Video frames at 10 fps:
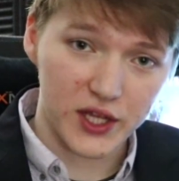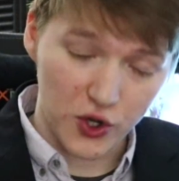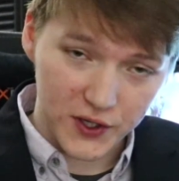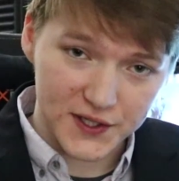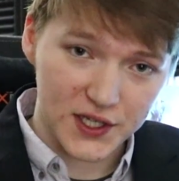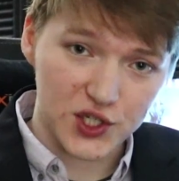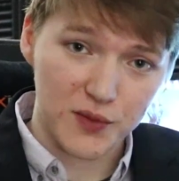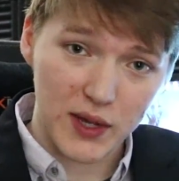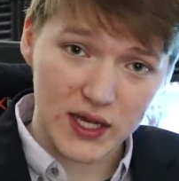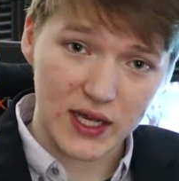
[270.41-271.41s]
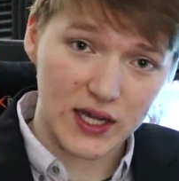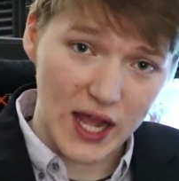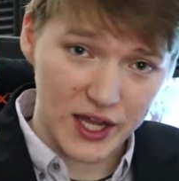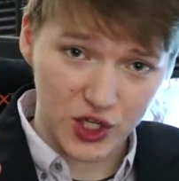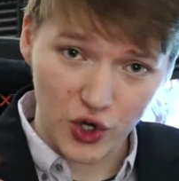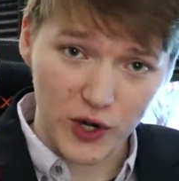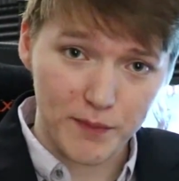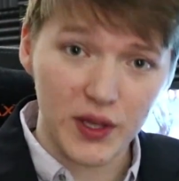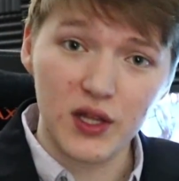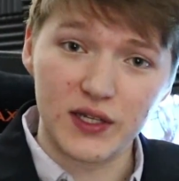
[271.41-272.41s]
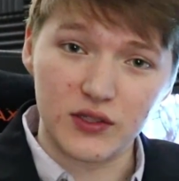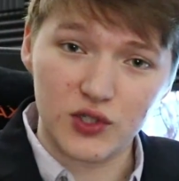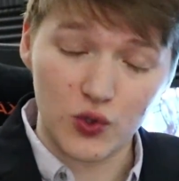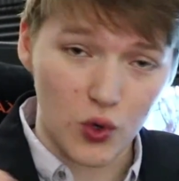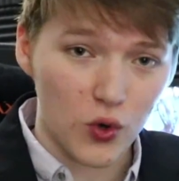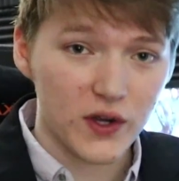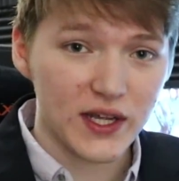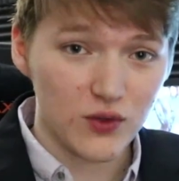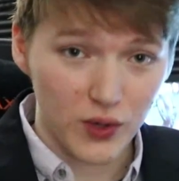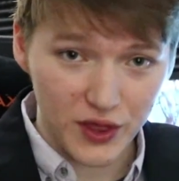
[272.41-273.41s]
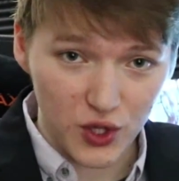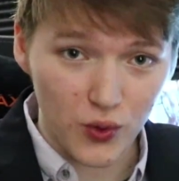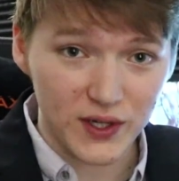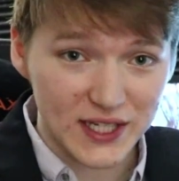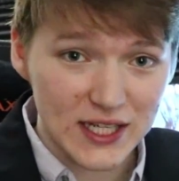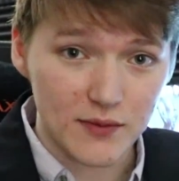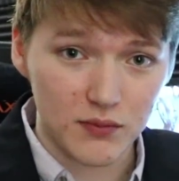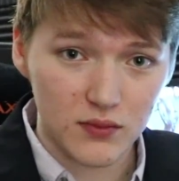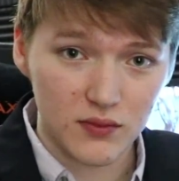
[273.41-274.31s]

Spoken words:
your decision making and your ability to coordinate with your team